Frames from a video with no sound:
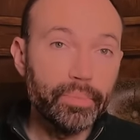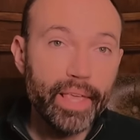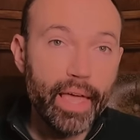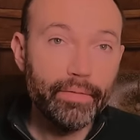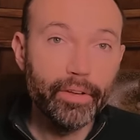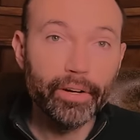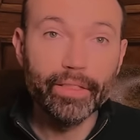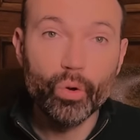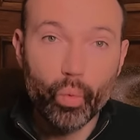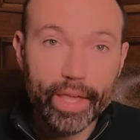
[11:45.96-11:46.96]
behavior
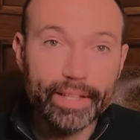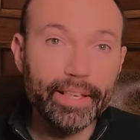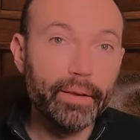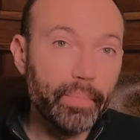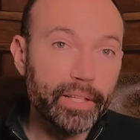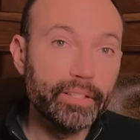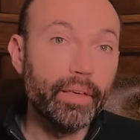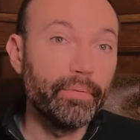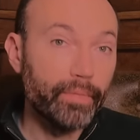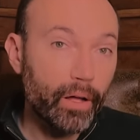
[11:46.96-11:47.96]
in the weeks and months
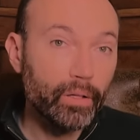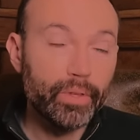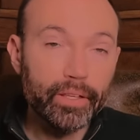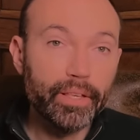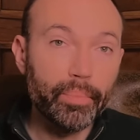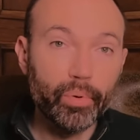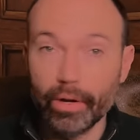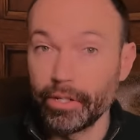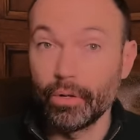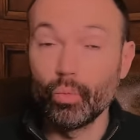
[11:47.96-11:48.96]
that followed the
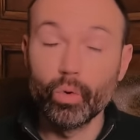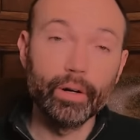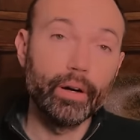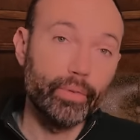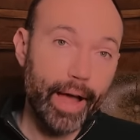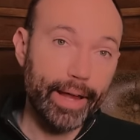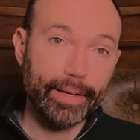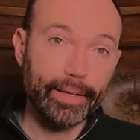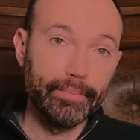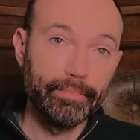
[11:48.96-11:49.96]
separation were
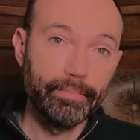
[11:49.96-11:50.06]
erratic.